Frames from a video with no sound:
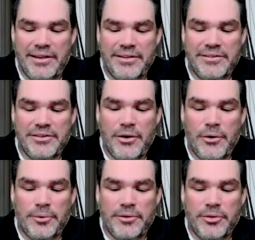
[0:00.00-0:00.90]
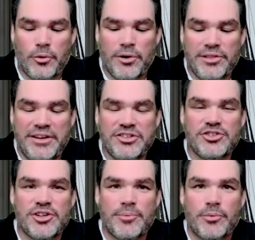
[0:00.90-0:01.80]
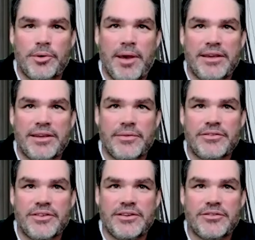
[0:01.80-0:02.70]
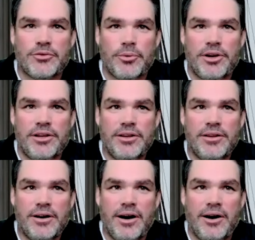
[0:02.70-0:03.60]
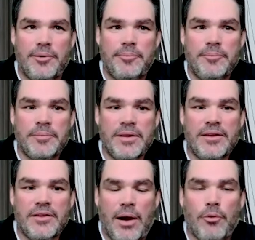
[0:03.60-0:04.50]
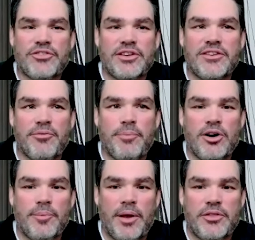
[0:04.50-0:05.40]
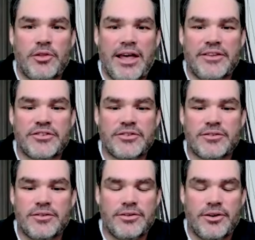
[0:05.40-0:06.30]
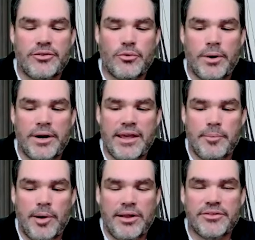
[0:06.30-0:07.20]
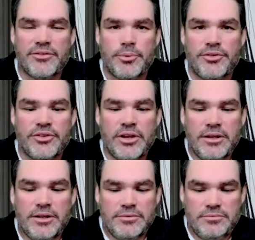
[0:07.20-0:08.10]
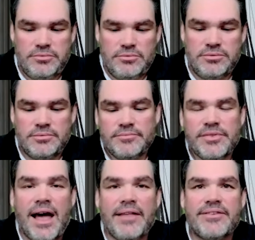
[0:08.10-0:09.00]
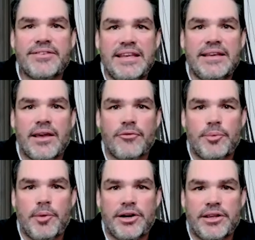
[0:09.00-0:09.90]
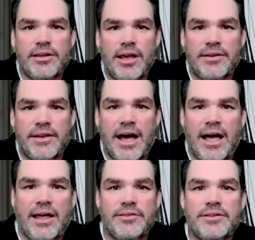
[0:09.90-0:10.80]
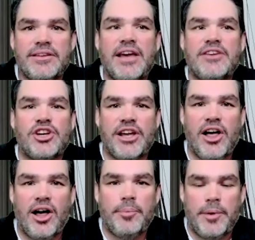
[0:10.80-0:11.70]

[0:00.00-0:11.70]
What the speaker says: The relationships we make in this industry, that was the tough part about the last, 28 months was not seeing everybody and not catching up.